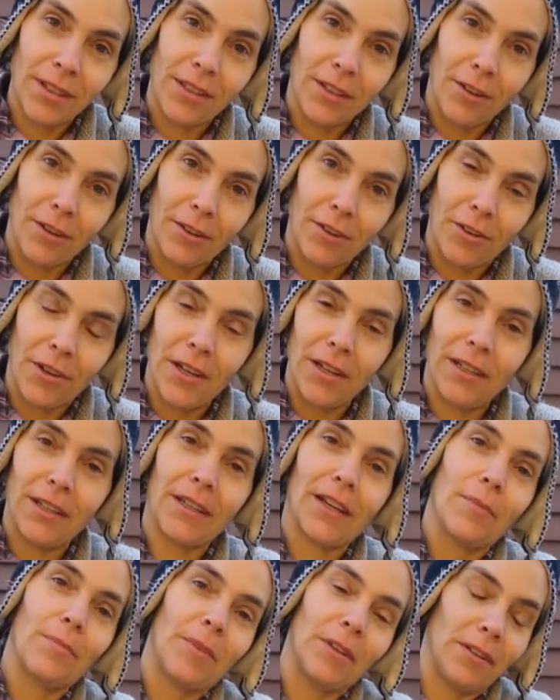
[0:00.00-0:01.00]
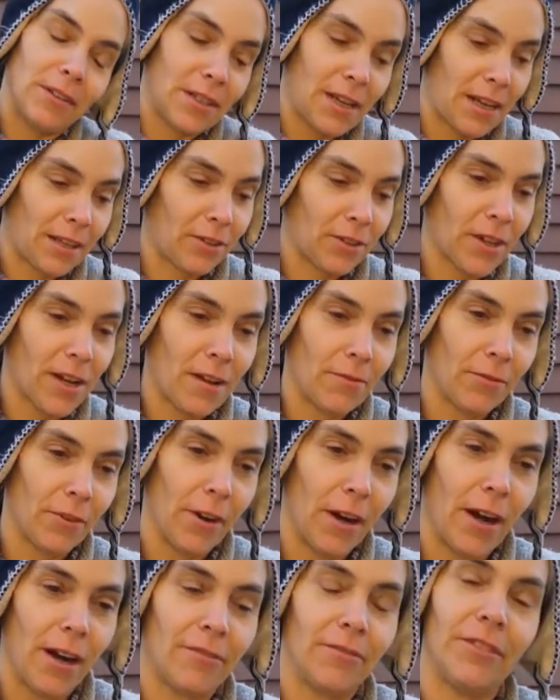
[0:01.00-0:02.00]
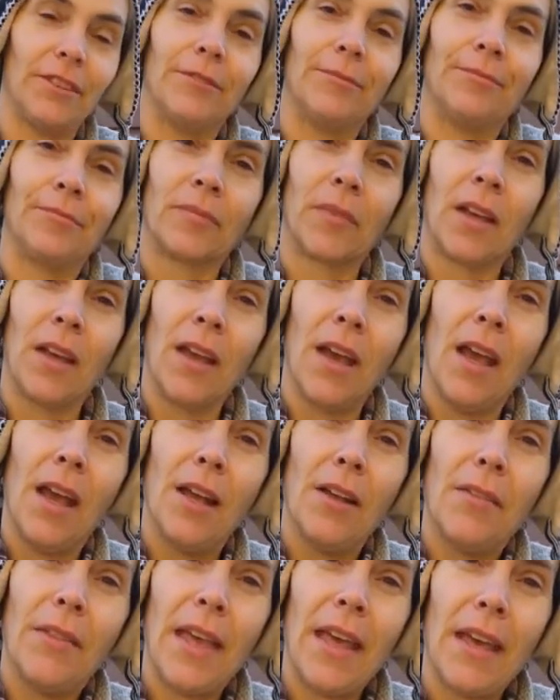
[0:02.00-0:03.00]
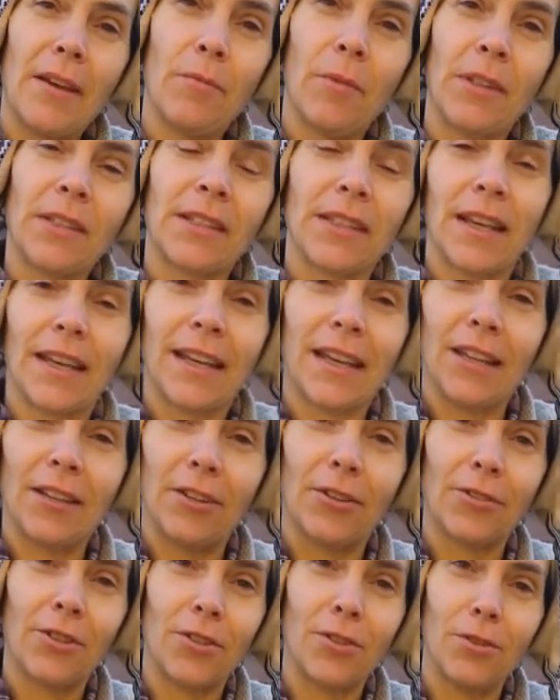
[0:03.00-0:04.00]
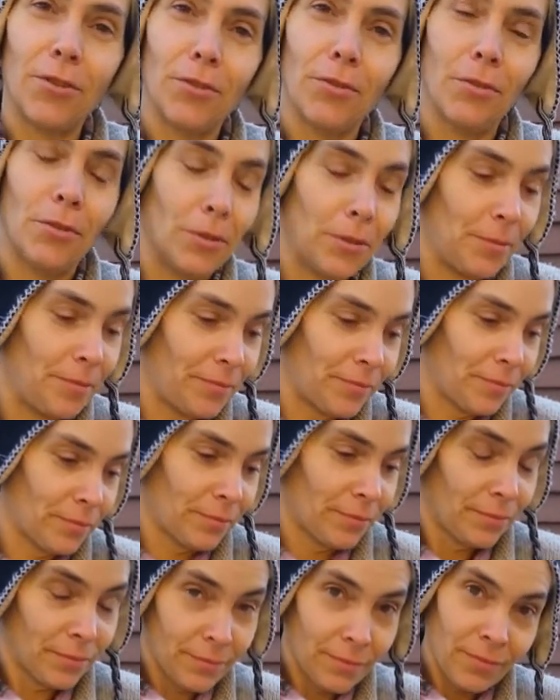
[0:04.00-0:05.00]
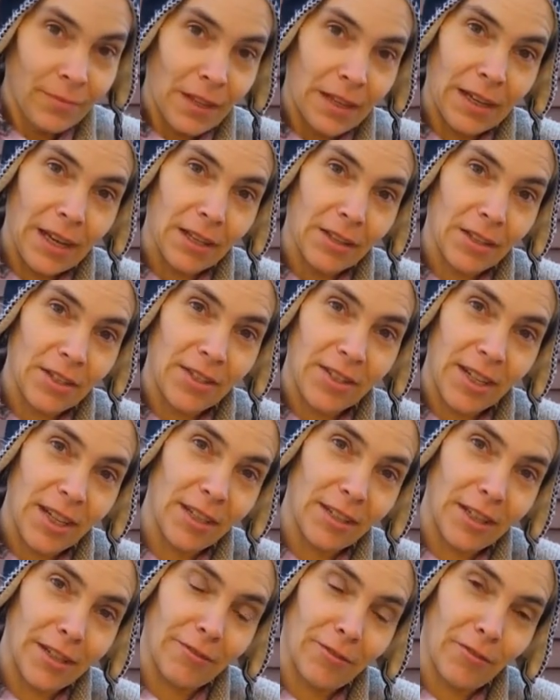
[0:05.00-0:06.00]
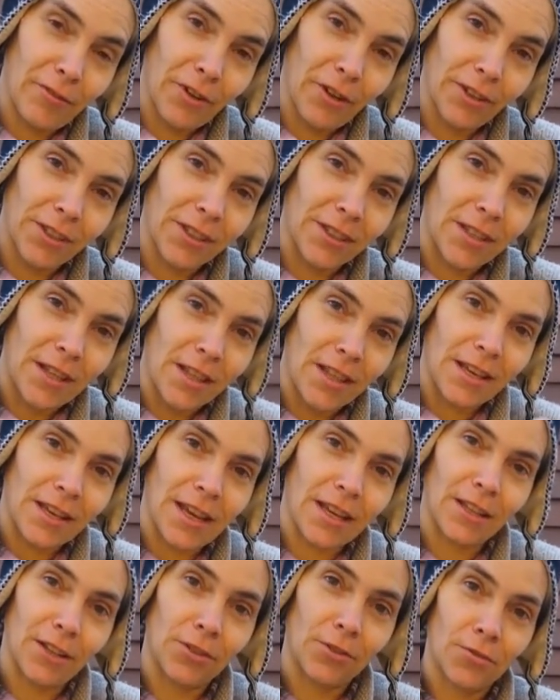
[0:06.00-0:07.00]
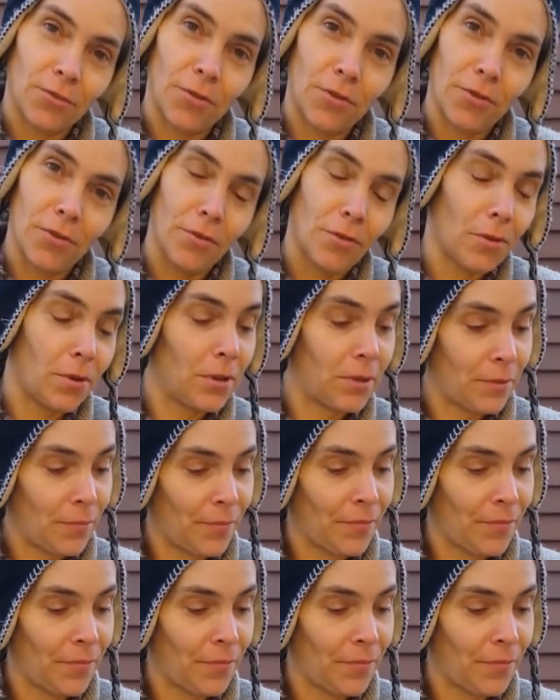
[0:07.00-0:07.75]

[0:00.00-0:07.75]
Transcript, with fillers: that they're greening up, then you take your cover off. And then once they get their two, they get the seed leaves first, and then they get the true